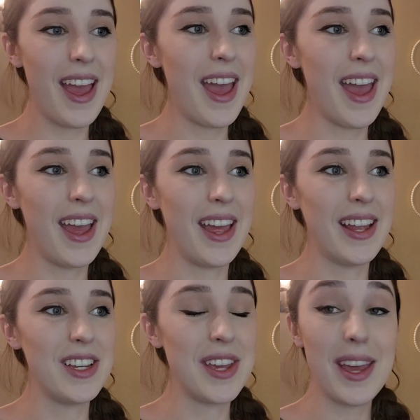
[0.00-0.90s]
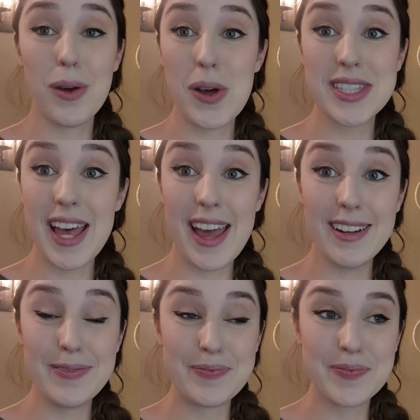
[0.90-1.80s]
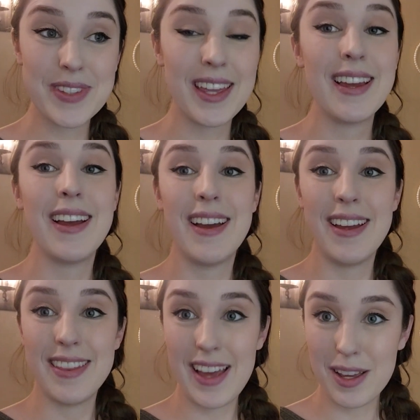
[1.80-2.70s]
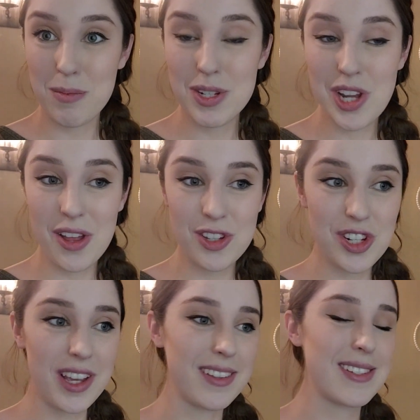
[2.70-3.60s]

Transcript: and you can't go outside, that can be challenging.